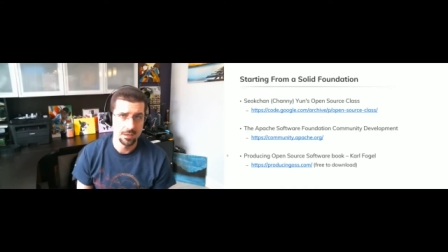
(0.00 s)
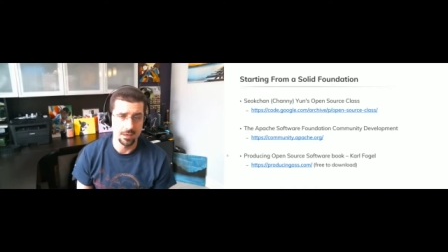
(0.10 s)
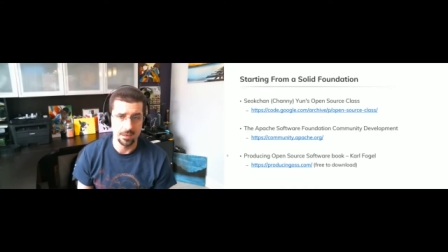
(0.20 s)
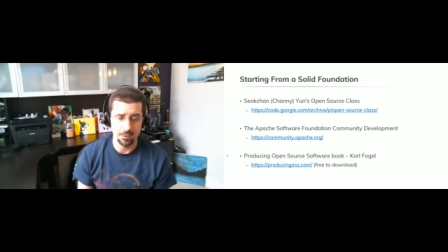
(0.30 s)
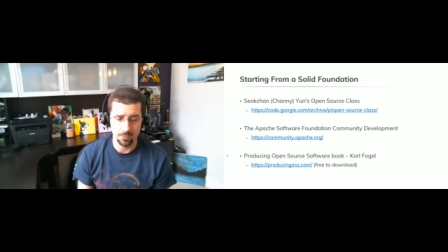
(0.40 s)

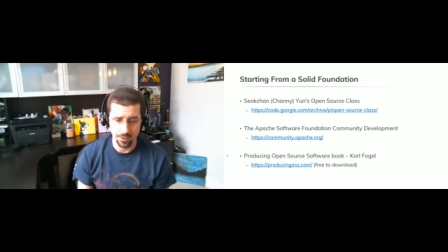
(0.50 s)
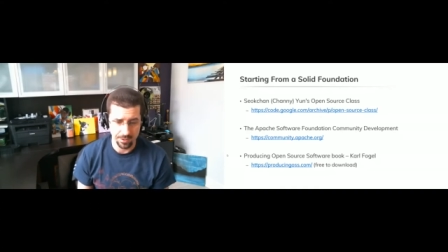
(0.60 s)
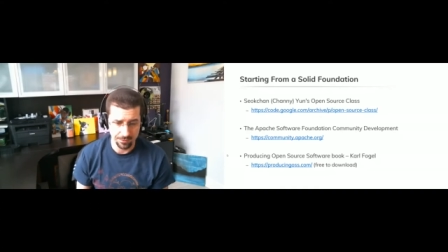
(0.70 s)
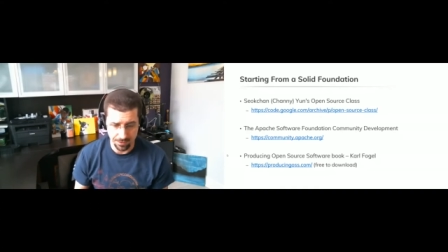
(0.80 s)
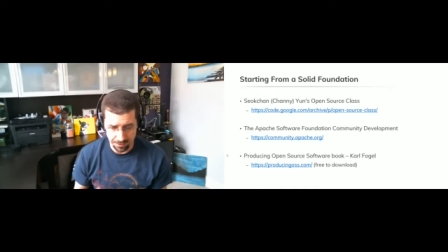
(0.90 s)
uh, or
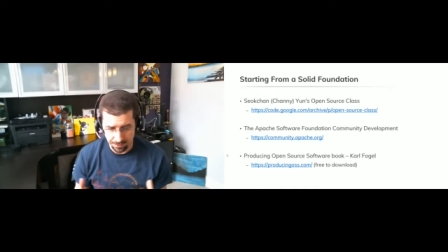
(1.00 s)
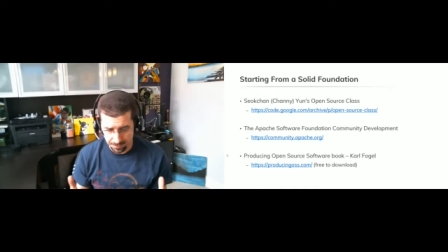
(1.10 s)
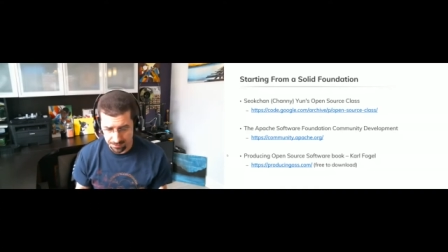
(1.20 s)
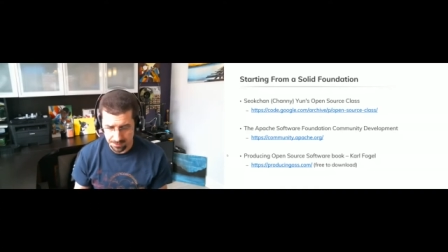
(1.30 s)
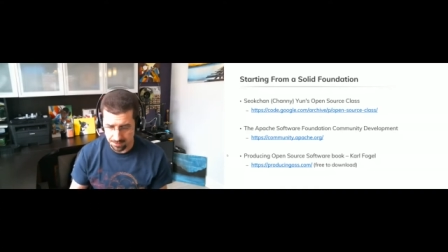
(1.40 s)
whatever the
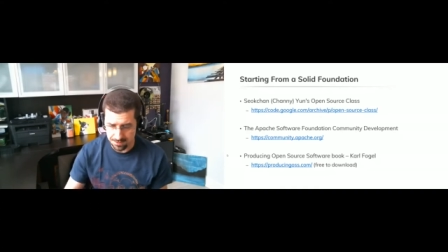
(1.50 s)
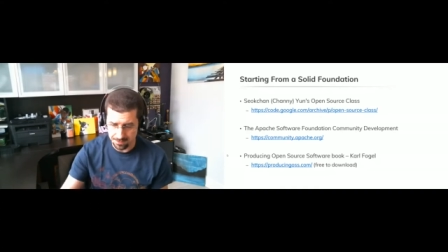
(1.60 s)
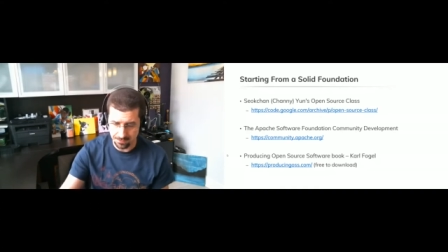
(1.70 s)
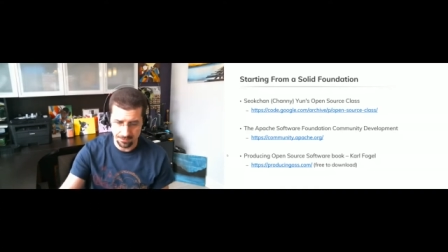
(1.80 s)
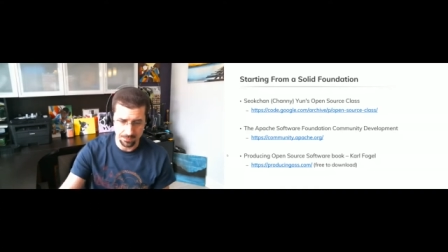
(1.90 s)
current charge
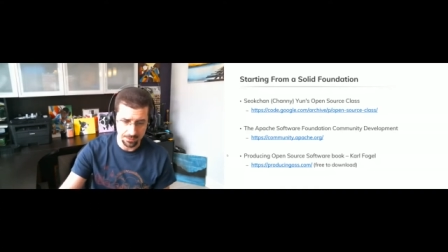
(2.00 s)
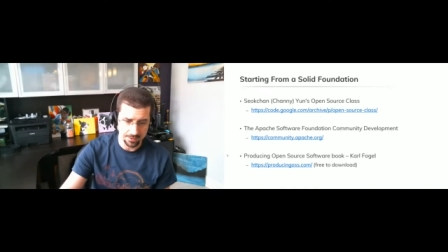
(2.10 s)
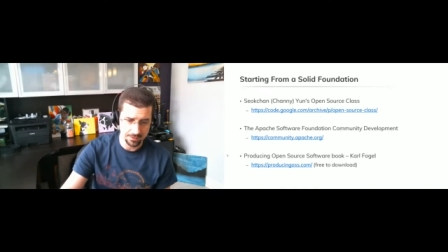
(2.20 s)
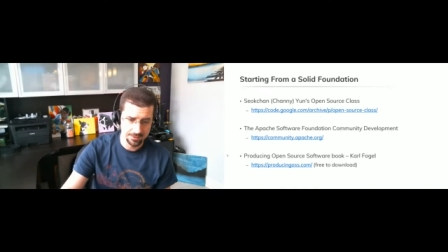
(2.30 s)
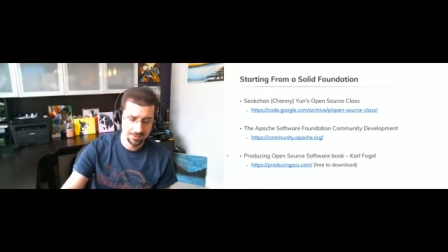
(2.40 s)
is
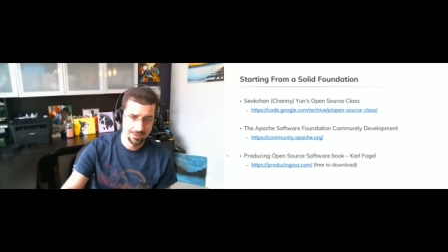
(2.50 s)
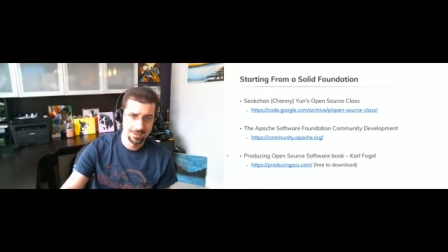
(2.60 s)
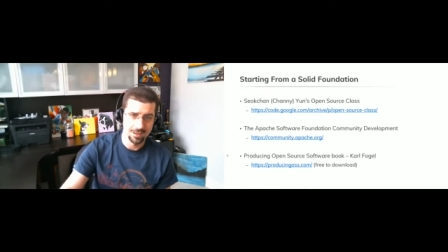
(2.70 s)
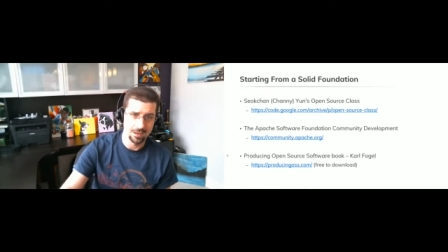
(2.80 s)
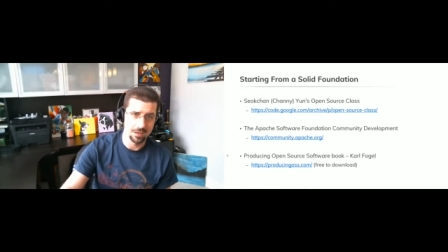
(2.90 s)
for
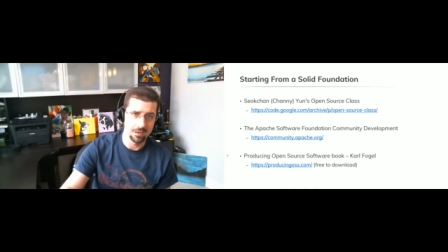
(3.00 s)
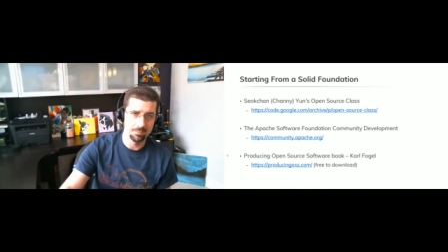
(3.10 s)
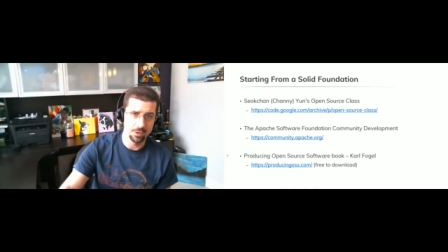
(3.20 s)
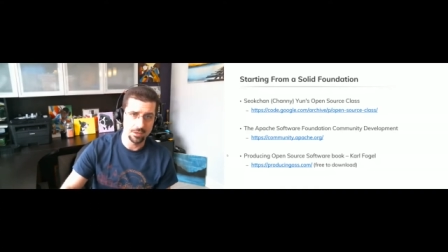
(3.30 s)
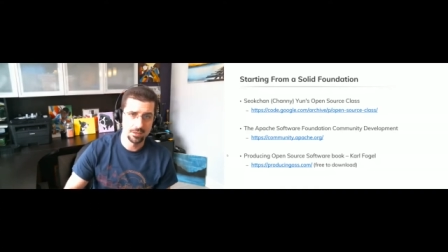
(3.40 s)
uh, a
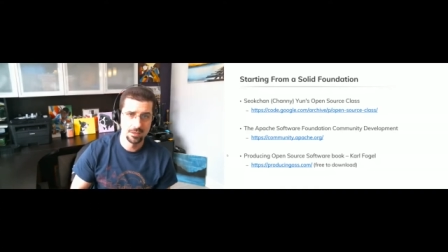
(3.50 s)
book.